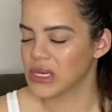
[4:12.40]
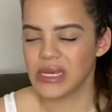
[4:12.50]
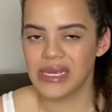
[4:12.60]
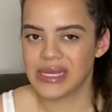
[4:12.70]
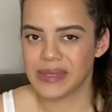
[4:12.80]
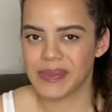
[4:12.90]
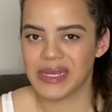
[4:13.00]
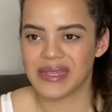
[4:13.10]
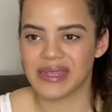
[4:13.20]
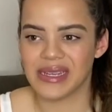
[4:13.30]
easy
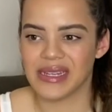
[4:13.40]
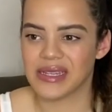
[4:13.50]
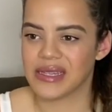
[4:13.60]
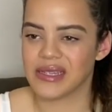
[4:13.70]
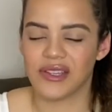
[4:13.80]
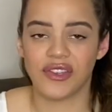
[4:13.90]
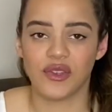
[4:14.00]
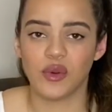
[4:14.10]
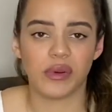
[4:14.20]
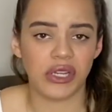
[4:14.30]
peasy,
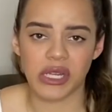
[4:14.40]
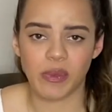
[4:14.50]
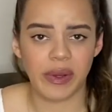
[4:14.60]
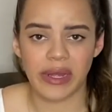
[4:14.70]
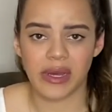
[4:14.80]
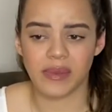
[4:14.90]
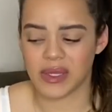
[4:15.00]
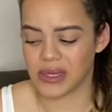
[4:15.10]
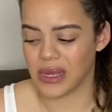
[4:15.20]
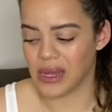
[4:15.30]
super cheap when it comes
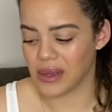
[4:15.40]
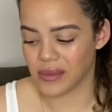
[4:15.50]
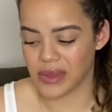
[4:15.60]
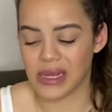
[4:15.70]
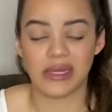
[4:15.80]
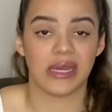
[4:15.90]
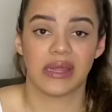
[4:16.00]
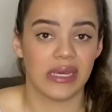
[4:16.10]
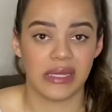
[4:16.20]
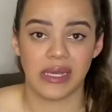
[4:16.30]
to like things like
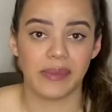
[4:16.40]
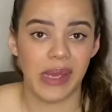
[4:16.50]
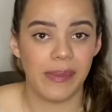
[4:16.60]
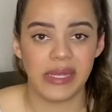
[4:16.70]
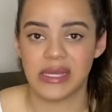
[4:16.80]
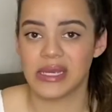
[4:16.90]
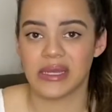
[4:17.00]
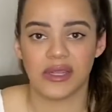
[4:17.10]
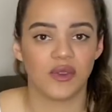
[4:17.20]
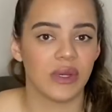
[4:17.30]
this, like baby seats
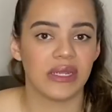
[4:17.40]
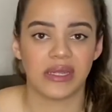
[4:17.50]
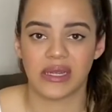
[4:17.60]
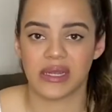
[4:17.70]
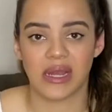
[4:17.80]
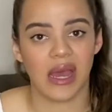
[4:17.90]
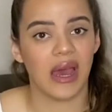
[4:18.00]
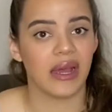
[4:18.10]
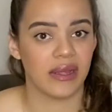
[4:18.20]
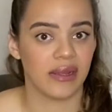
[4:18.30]
and swings and things like
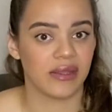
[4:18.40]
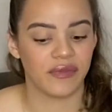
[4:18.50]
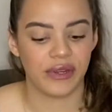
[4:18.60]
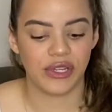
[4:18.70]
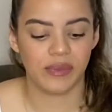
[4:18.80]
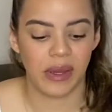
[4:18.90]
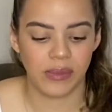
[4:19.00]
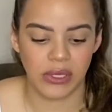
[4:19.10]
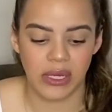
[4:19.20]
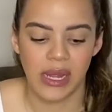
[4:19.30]
that. I think that's a very cheap
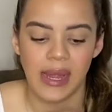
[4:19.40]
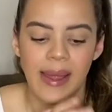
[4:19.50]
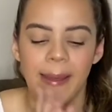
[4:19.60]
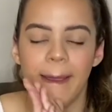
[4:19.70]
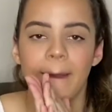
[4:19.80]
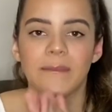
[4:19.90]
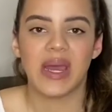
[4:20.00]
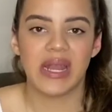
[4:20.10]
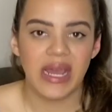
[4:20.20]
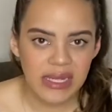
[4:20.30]
option. My
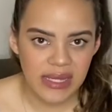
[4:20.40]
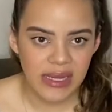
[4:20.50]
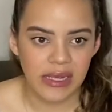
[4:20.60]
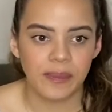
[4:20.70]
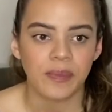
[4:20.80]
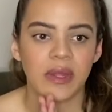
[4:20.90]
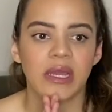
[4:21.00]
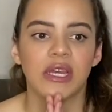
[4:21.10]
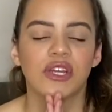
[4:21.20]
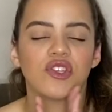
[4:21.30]
next thing,
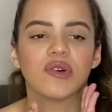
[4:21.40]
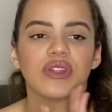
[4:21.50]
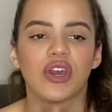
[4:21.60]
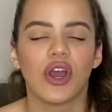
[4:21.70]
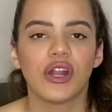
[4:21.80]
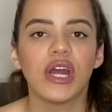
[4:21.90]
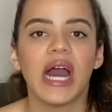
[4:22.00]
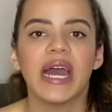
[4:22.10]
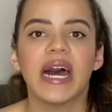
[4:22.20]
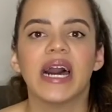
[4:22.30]
so with Carter,
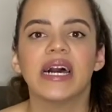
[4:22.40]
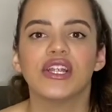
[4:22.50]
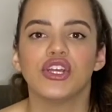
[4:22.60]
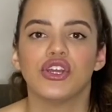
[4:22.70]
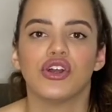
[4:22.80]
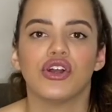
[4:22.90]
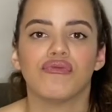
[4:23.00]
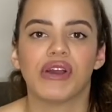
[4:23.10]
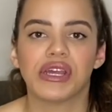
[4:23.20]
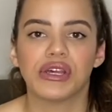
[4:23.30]
I had your
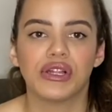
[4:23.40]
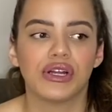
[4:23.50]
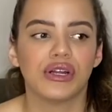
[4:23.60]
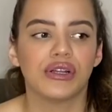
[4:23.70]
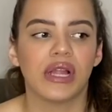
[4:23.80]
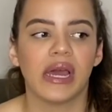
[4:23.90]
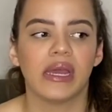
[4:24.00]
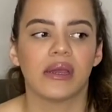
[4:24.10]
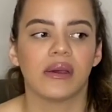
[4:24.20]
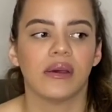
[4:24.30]
regular like